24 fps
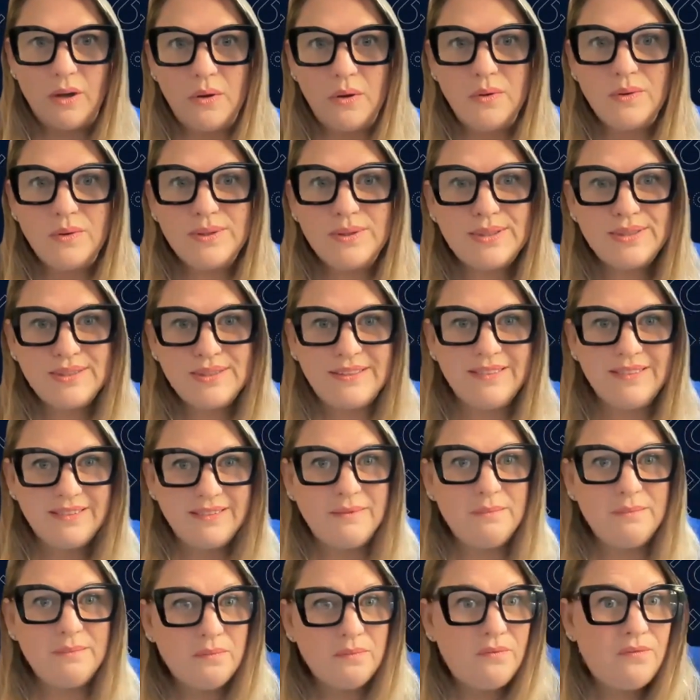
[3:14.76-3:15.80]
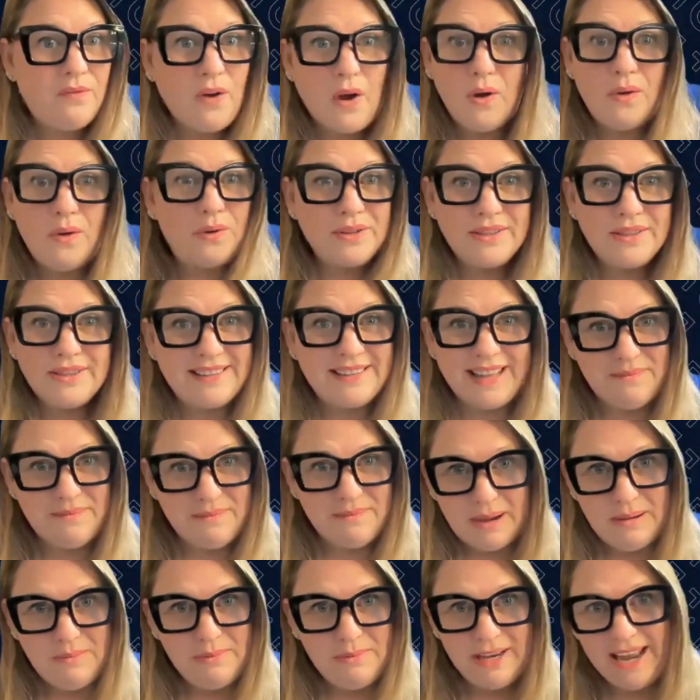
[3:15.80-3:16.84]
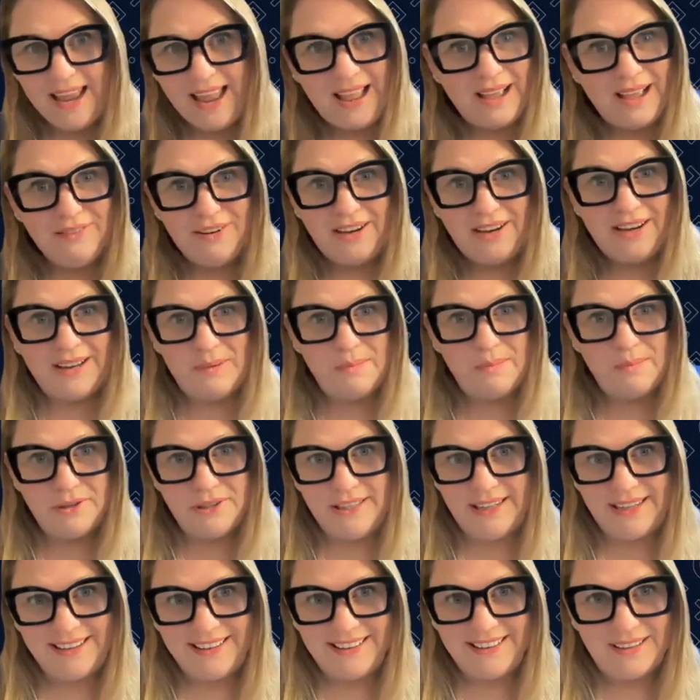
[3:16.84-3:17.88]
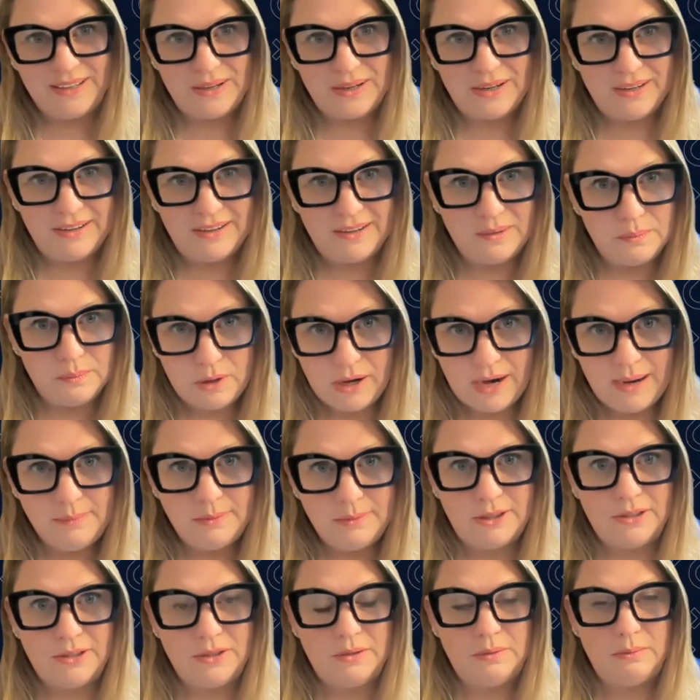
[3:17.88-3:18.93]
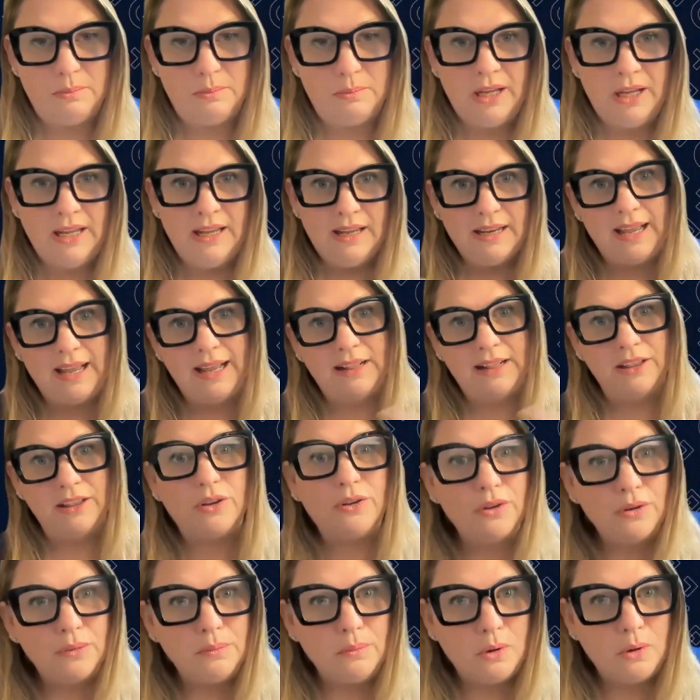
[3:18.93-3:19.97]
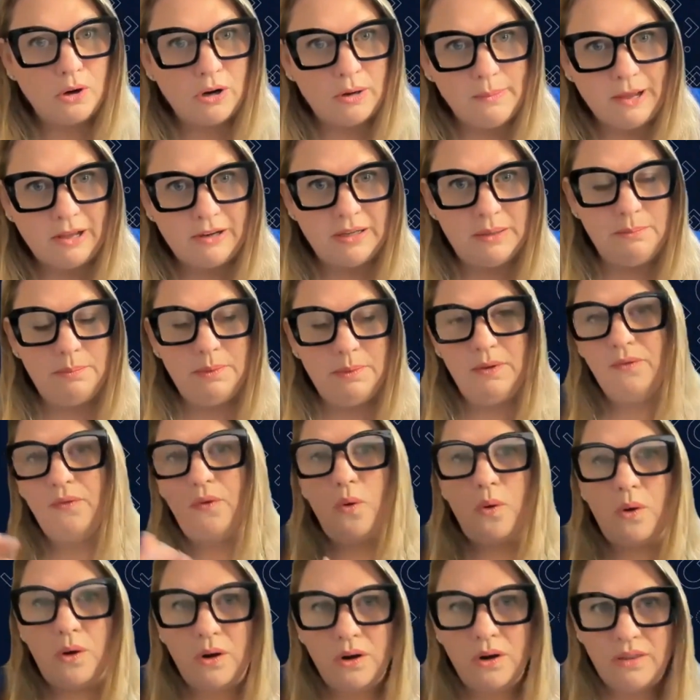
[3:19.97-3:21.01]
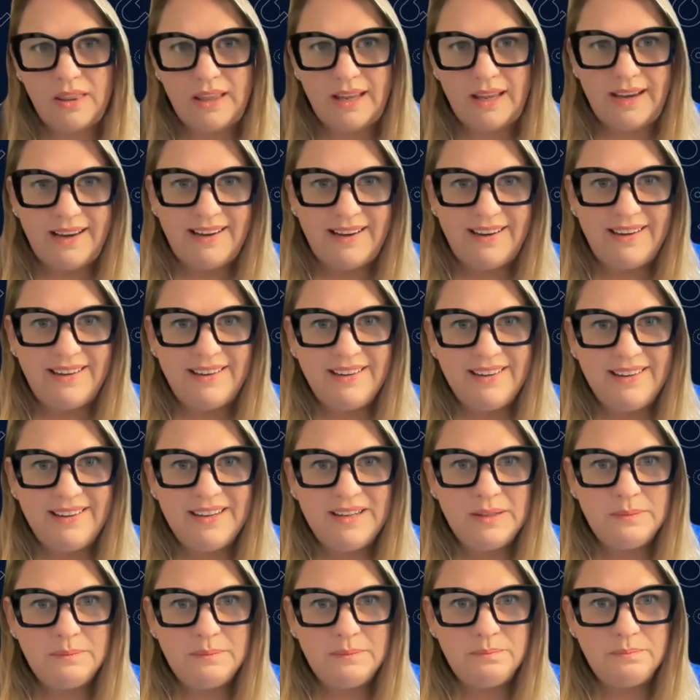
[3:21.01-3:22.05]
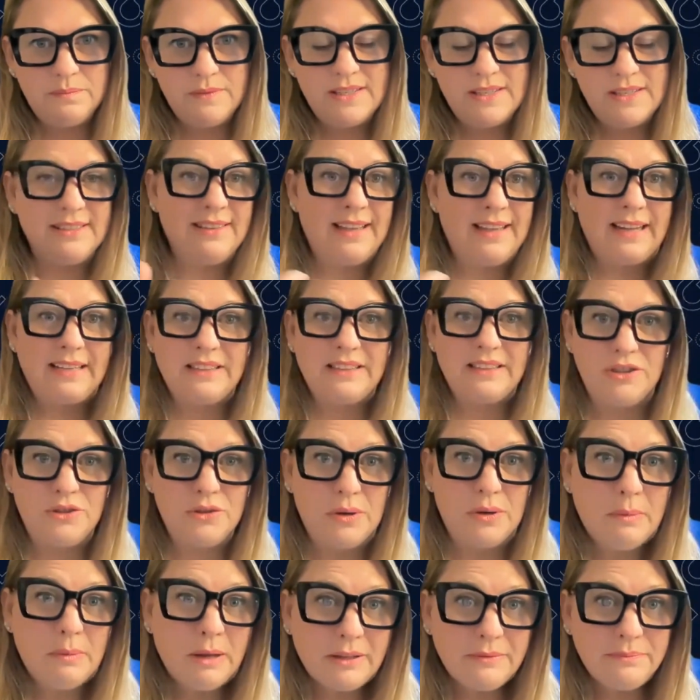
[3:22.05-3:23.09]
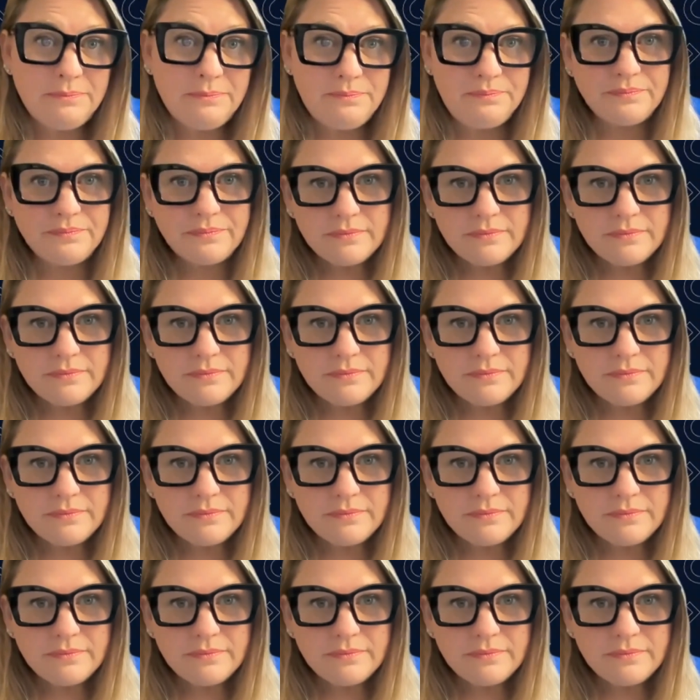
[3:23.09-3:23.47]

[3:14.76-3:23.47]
those folks that might be having a particular problem can learn more about it before they select a treatment.